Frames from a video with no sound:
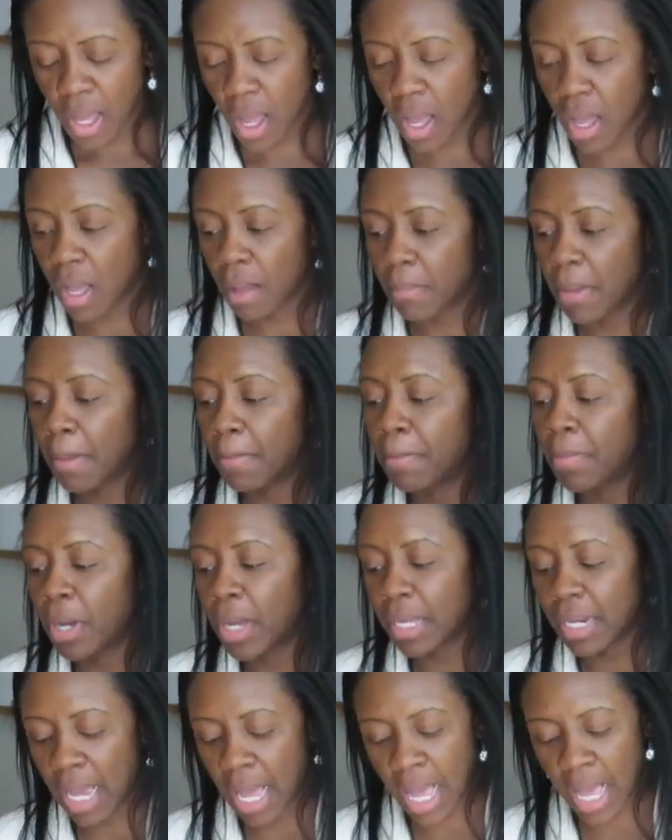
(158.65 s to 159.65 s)

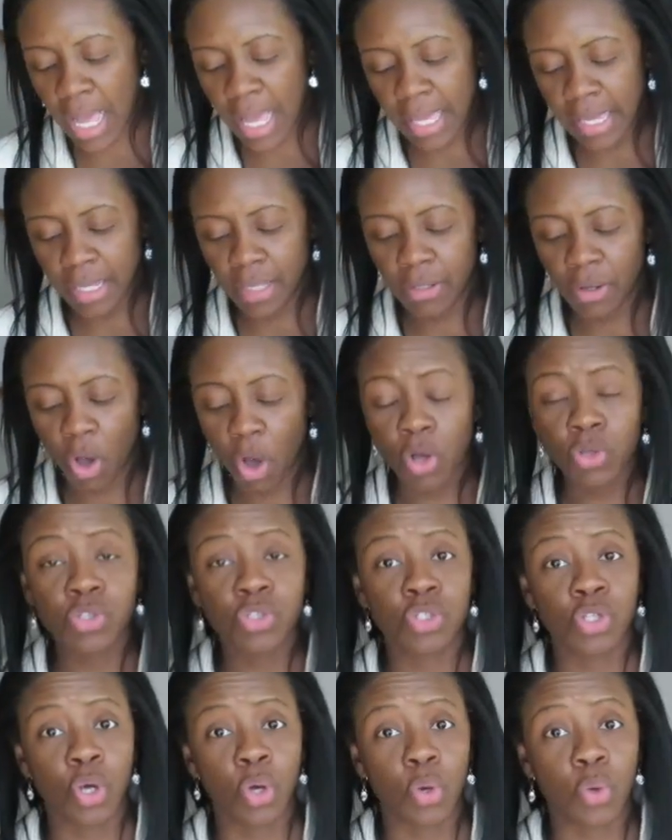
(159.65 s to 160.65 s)
But I
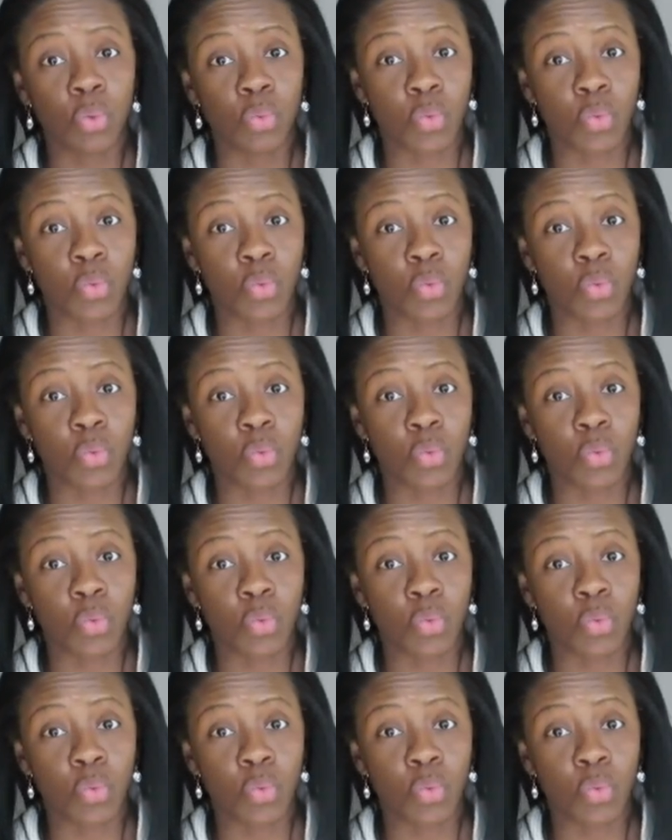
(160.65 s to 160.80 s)
also,